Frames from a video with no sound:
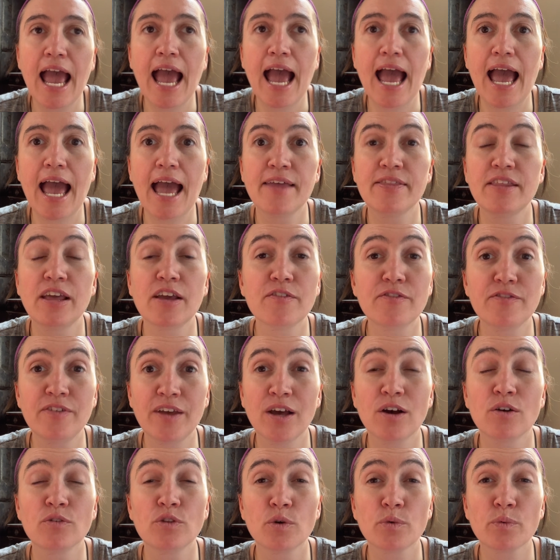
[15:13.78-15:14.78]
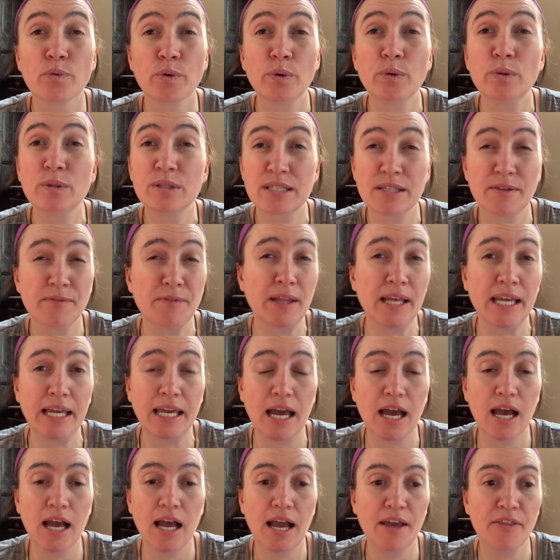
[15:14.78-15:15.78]
and they found the ruins of like,
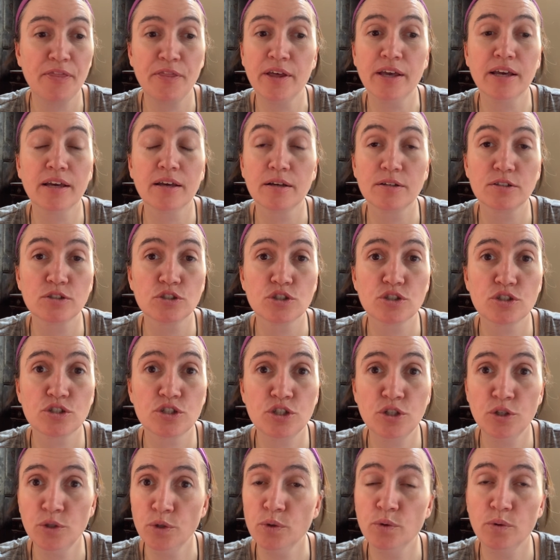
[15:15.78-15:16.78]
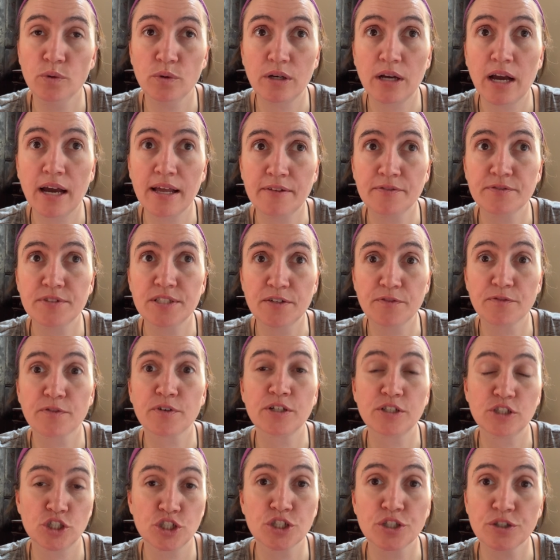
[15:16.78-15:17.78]
I think, 2 kind of
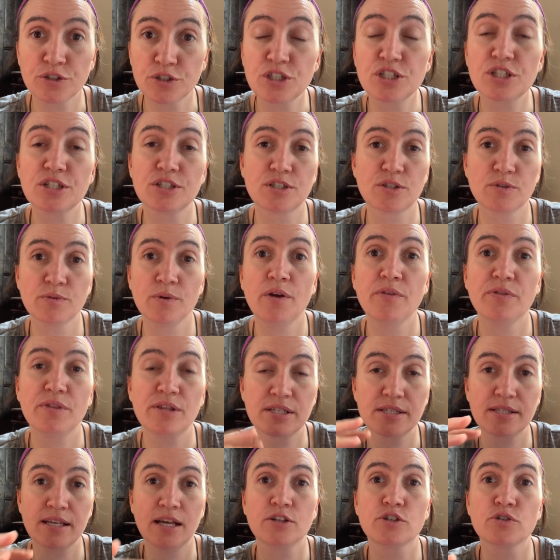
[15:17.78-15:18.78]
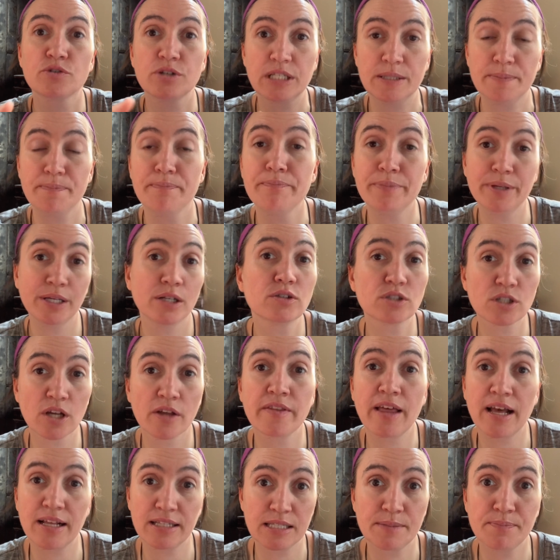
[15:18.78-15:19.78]
different churches throughout the centuries built on
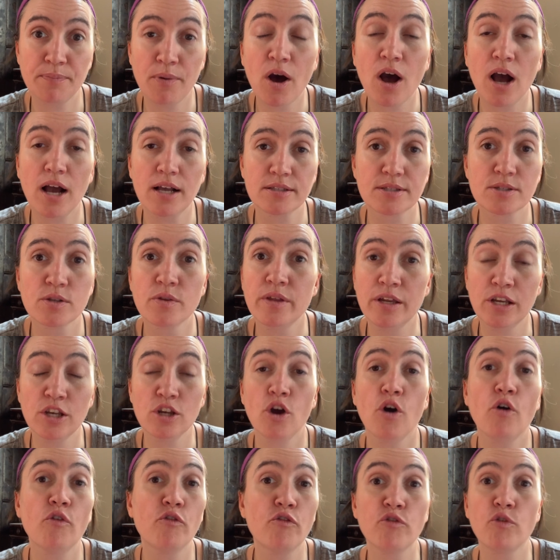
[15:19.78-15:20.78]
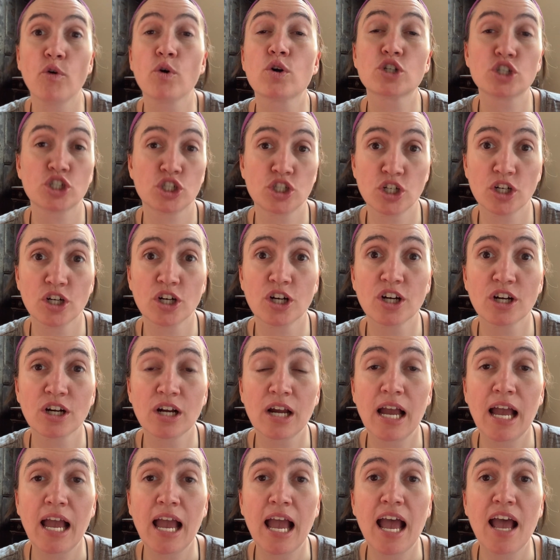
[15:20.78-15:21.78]
that spot. So they know for sure
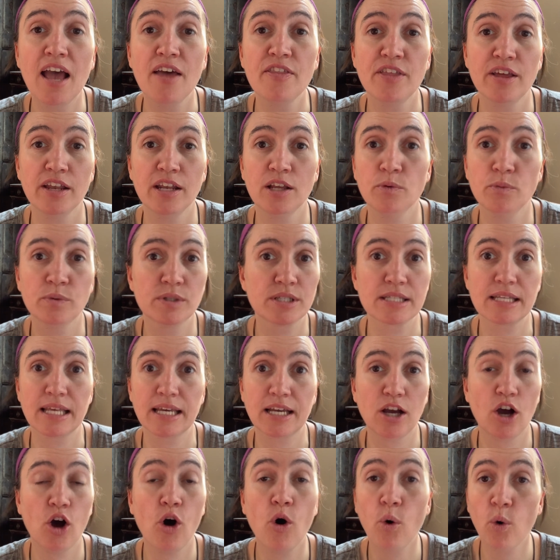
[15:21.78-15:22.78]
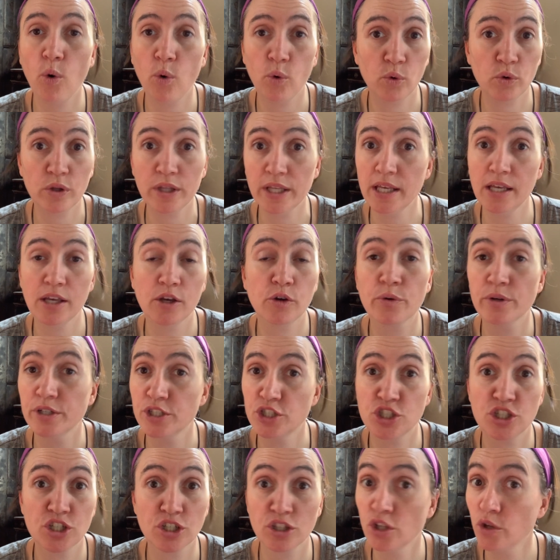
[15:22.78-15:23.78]
that it was like a holy
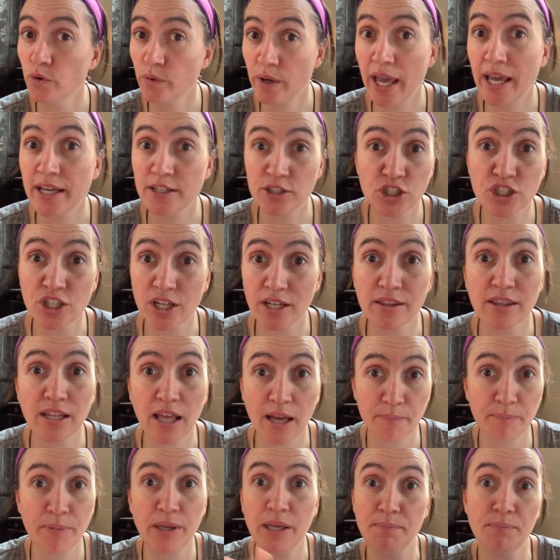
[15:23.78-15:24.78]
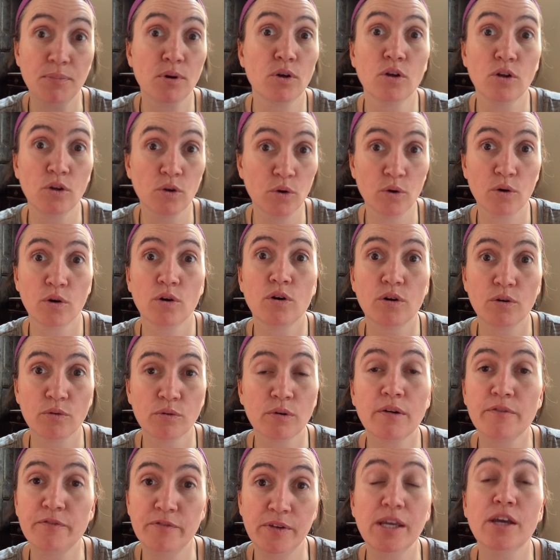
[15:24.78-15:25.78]
Christian location that people
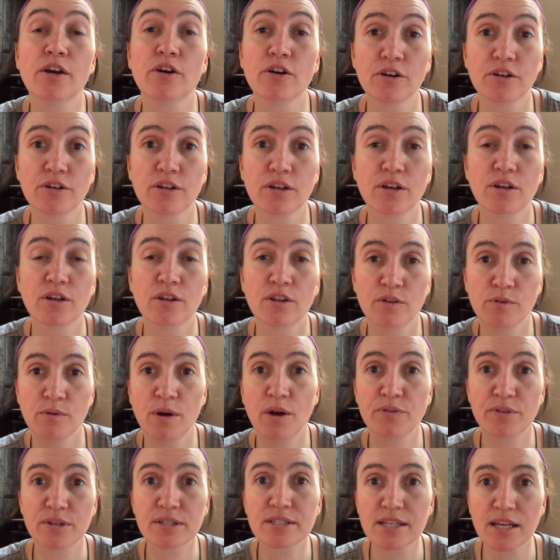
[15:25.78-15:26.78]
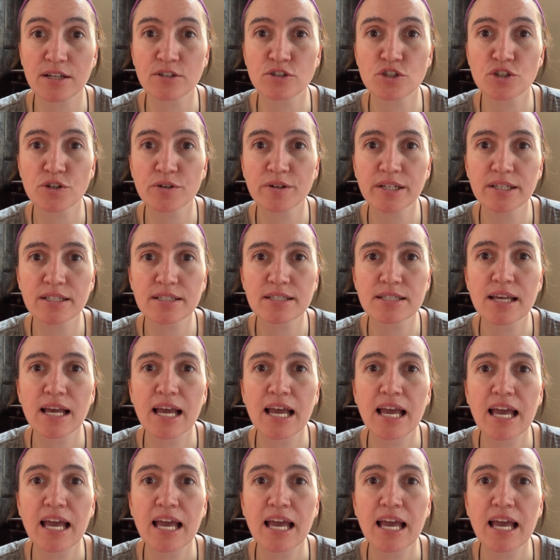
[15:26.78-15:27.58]
revered throughout the centuries.